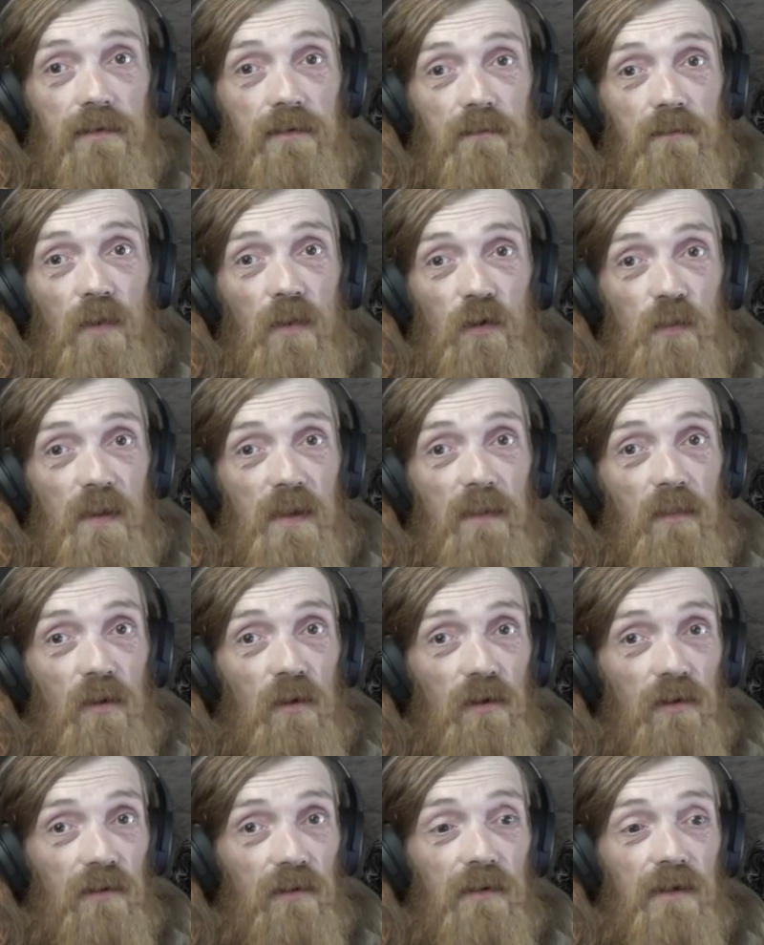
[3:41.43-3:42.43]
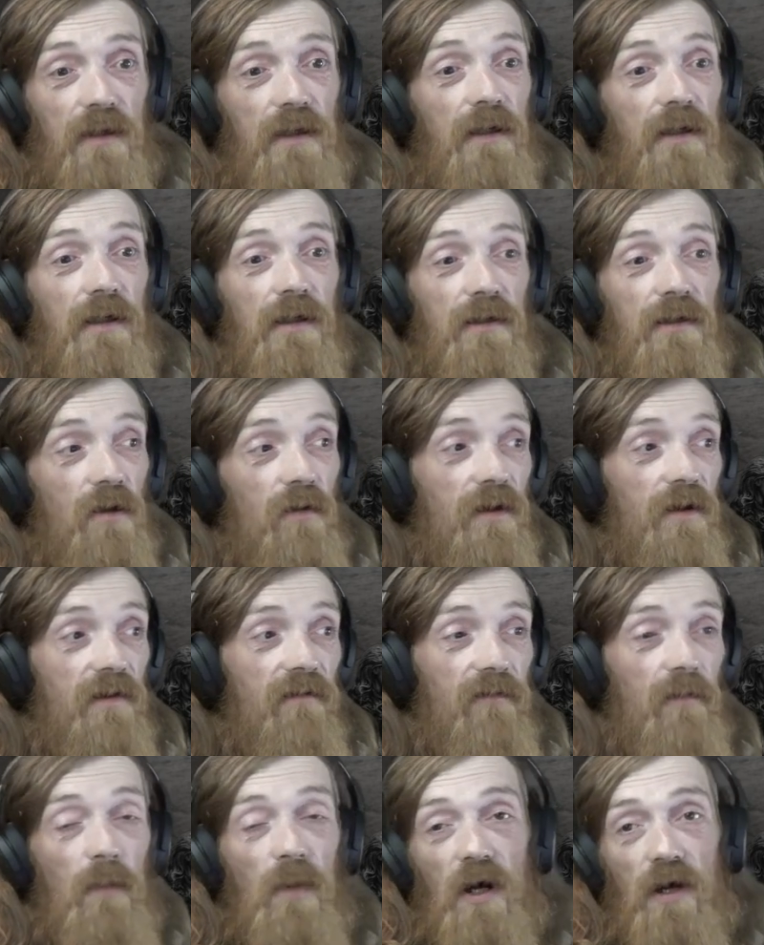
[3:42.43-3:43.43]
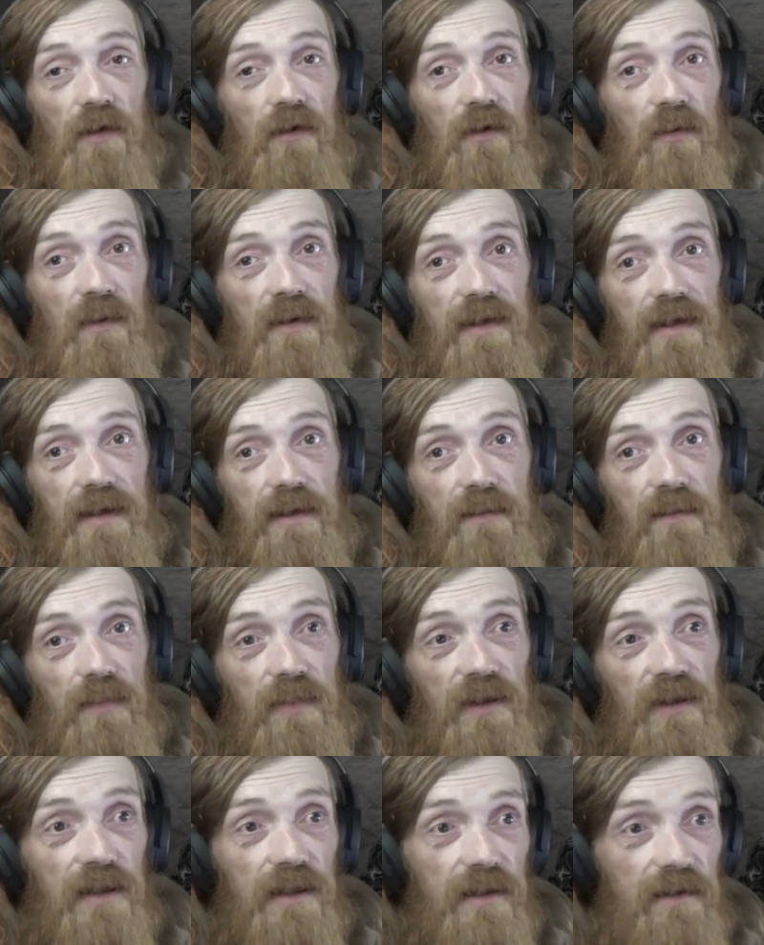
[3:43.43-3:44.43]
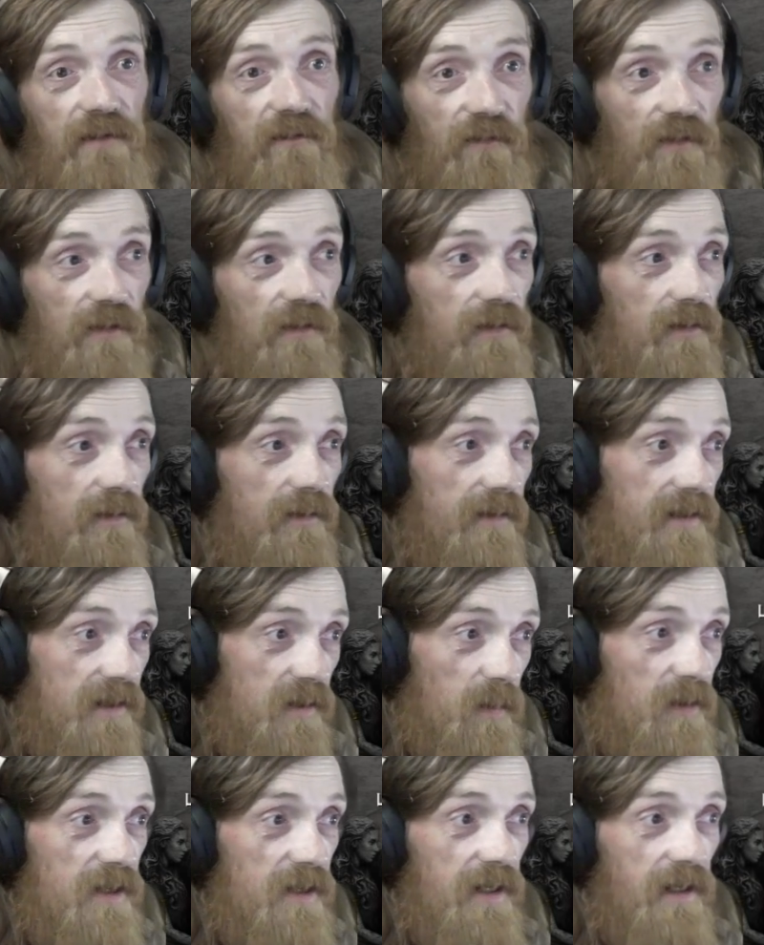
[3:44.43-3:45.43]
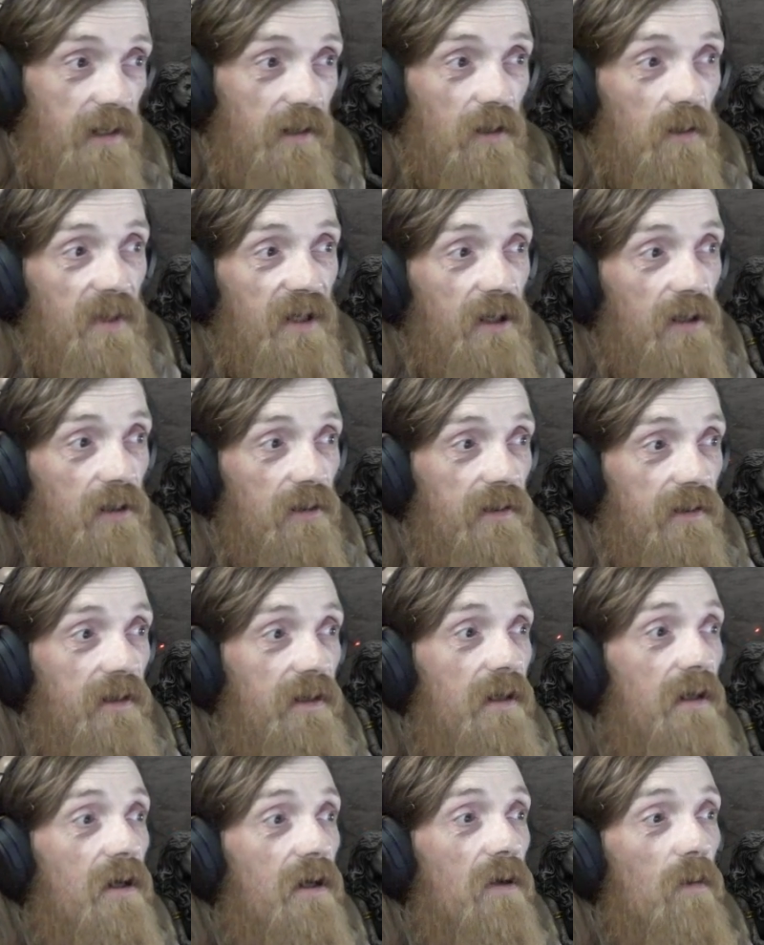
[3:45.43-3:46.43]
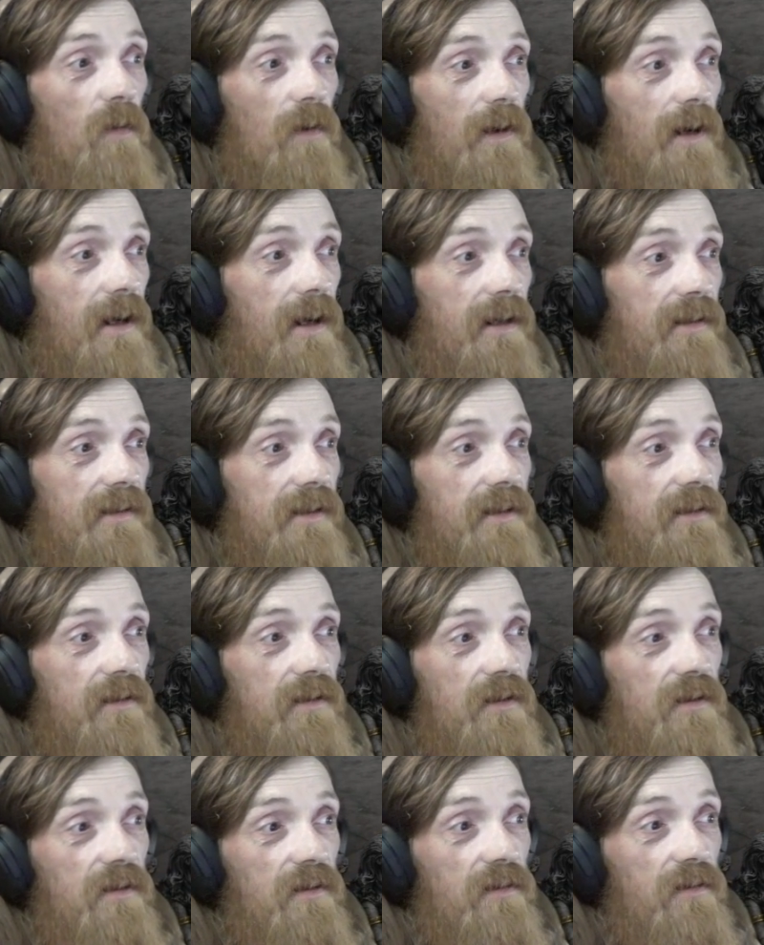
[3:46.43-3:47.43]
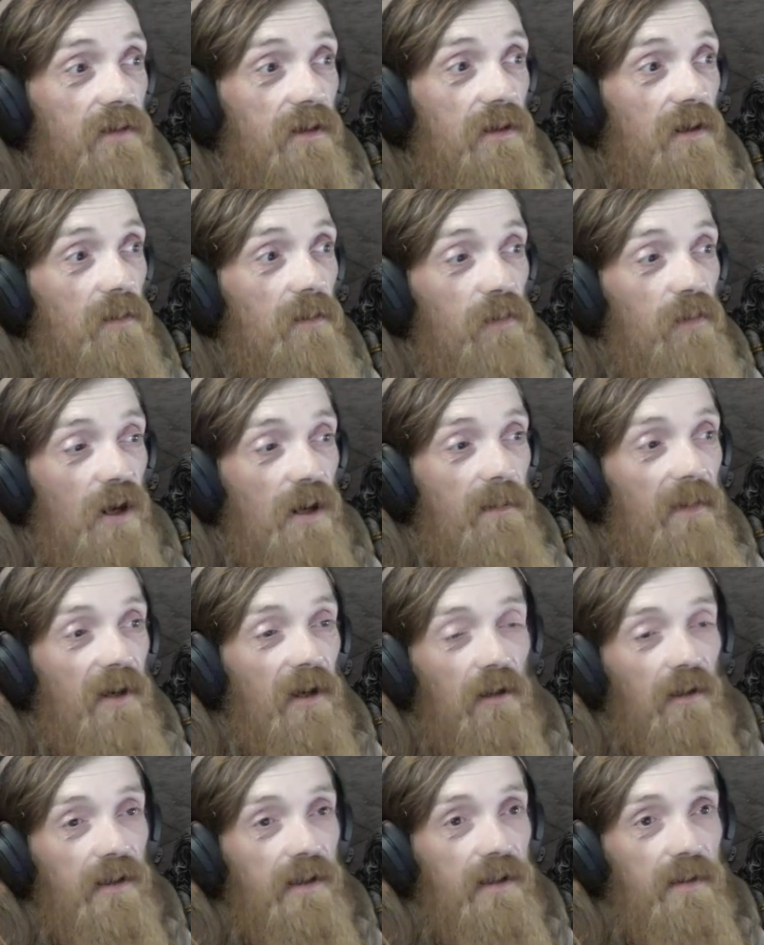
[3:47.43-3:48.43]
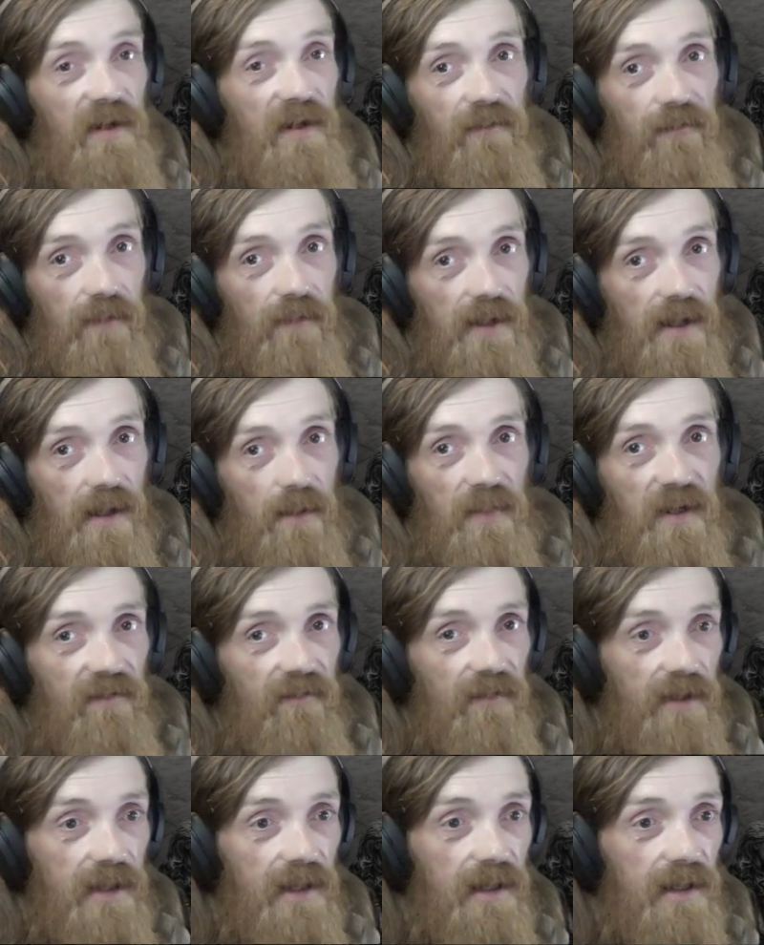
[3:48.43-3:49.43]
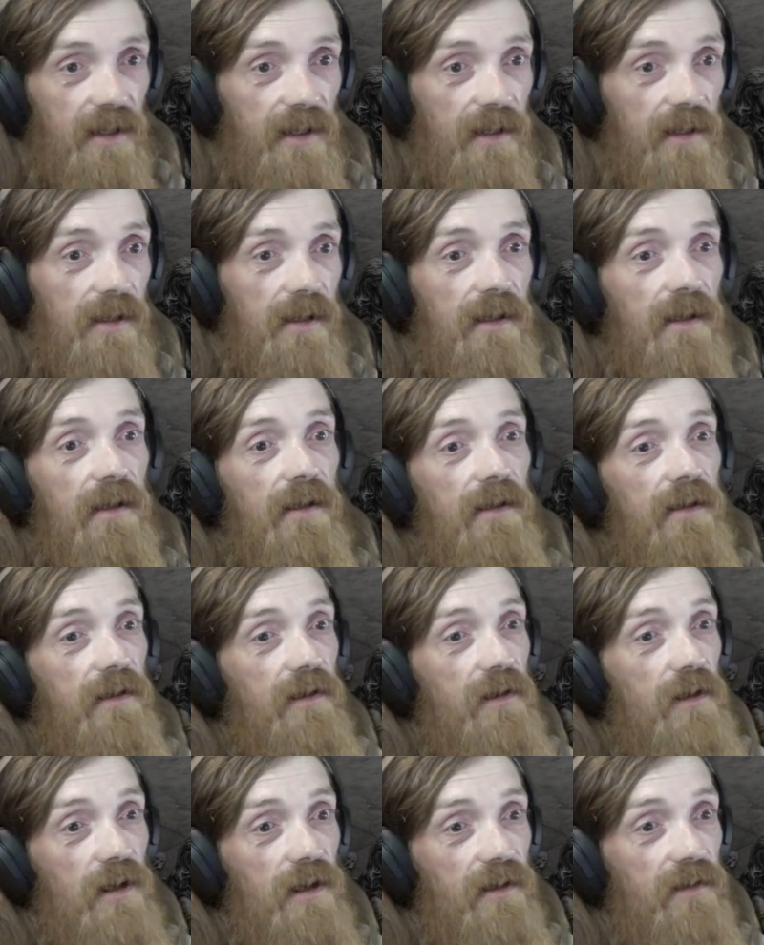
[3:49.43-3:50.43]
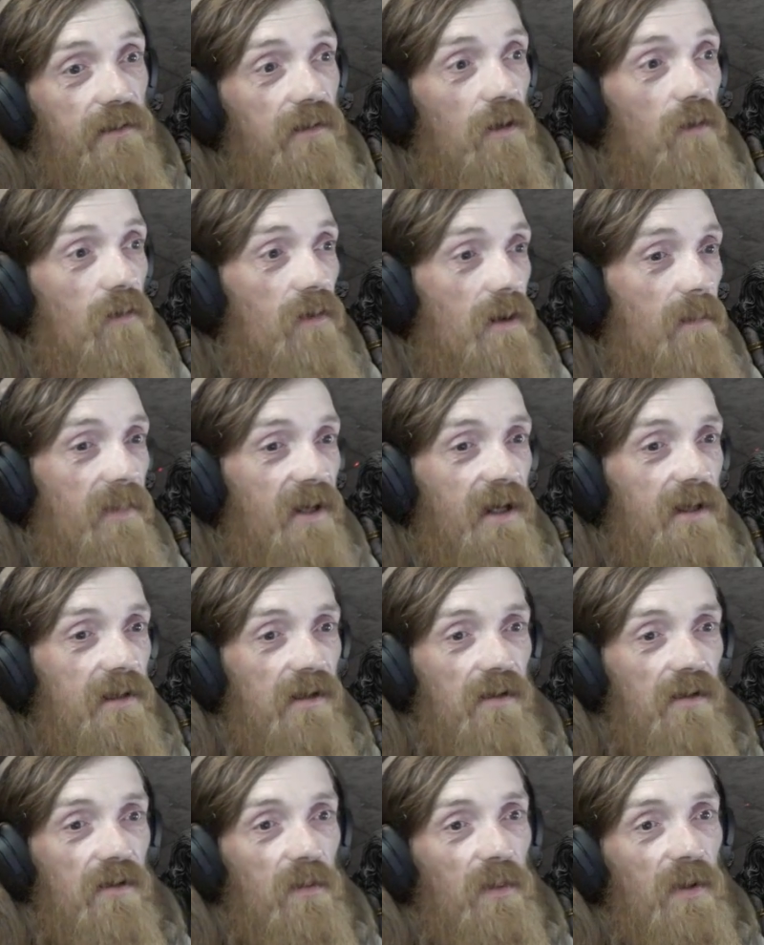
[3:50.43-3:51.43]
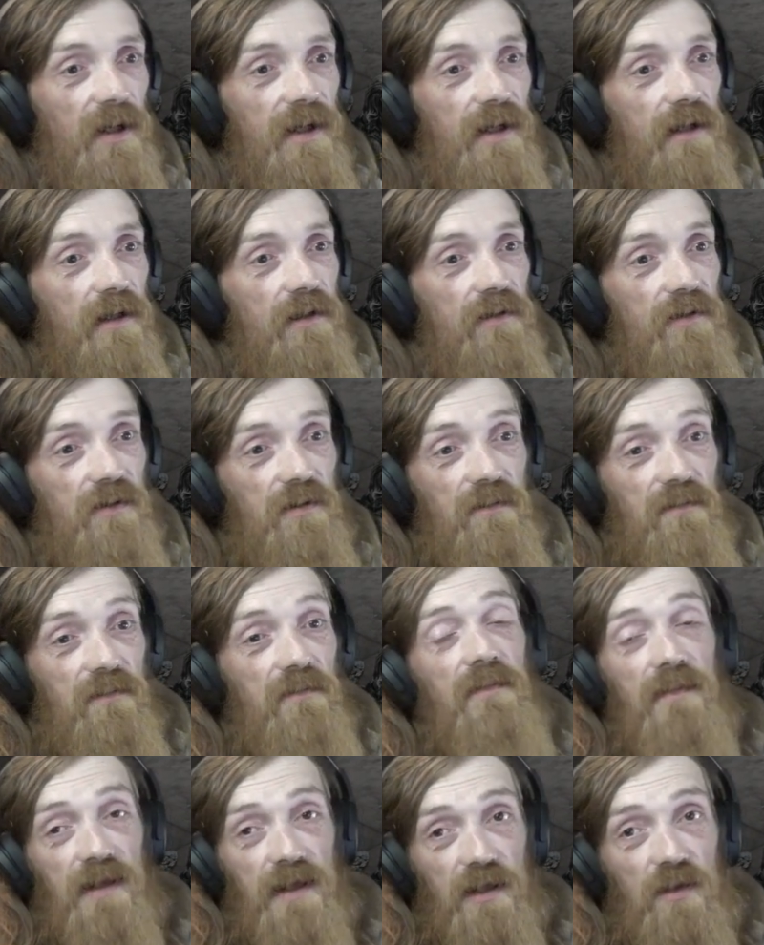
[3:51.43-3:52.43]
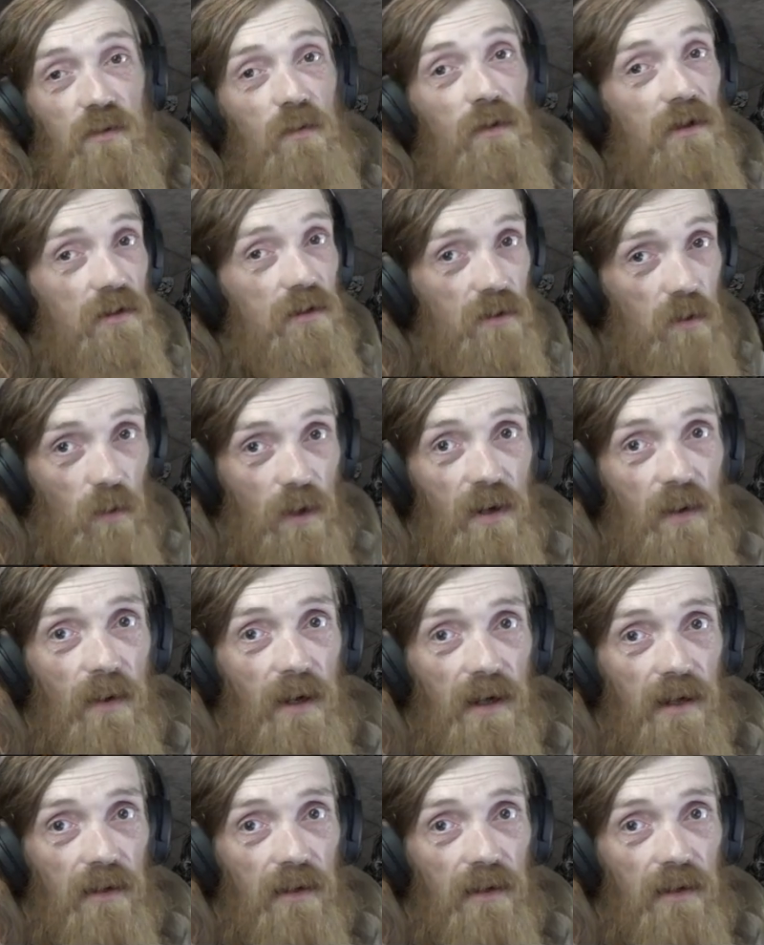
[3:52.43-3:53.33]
Most people don't even bother with it, but for this particular build, whereas it's, primarily PVM, PVE, you're not going up against other players, this works quite well.